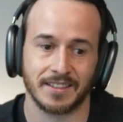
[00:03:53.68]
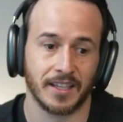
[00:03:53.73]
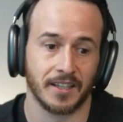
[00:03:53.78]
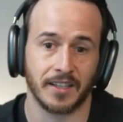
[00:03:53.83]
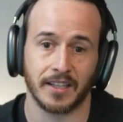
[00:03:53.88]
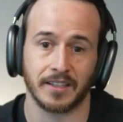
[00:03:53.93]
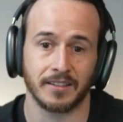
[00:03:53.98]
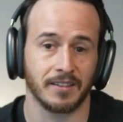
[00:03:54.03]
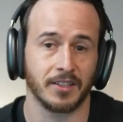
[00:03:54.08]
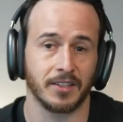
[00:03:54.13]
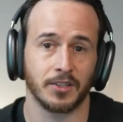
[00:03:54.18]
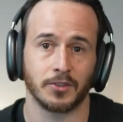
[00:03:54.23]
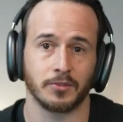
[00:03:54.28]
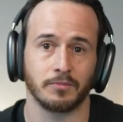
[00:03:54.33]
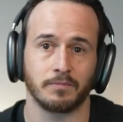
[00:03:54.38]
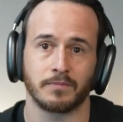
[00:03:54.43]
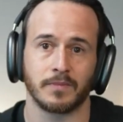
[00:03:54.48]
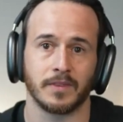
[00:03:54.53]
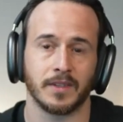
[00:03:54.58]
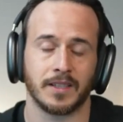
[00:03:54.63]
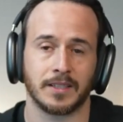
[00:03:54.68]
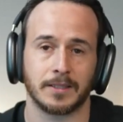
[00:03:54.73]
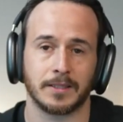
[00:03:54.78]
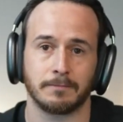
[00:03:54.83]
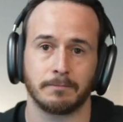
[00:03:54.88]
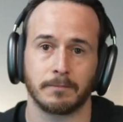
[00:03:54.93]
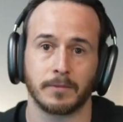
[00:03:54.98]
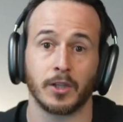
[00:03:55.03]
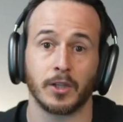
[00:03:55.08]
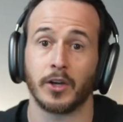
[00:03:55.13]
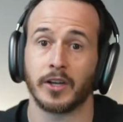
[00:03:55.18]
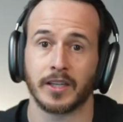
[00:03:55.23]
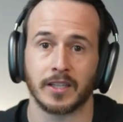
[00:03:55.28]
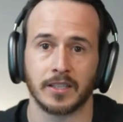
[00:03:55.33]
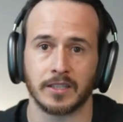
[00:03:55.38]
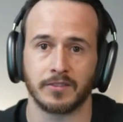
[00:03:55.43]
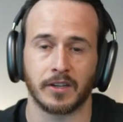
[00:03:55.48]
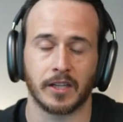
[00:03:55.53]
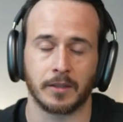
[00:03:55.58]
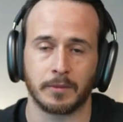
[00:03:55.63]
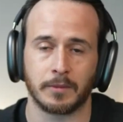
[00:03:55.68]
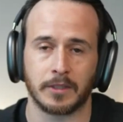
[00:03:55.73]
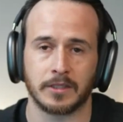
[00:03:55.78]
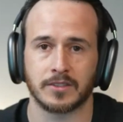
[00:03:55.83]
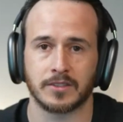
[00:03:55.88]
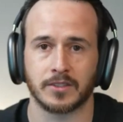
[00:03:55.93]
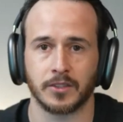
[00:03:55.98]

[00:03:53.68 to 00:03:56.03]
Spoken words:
learning and development.